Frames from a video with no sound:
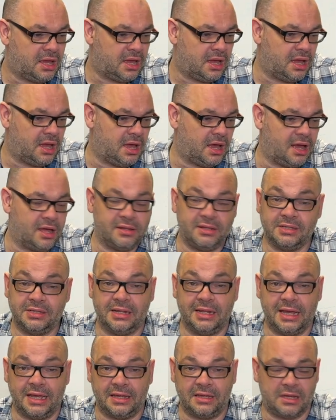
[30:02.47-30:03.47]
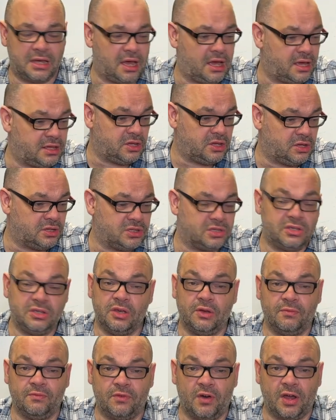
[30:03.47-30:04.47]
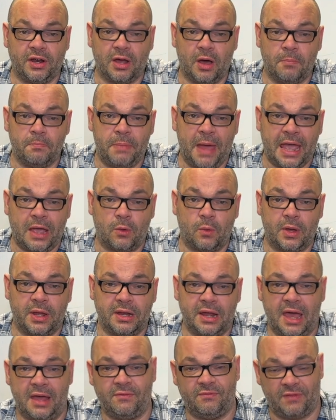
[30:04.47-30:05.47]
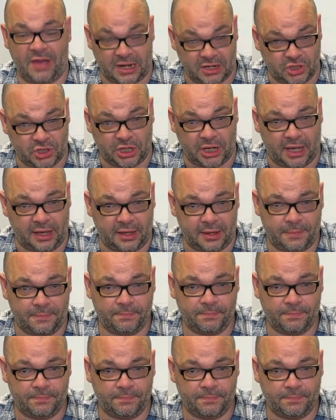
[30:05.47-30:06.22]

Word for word: Uh, there's a link. Uh, can you can find it on Penguin and Vanishing Ink.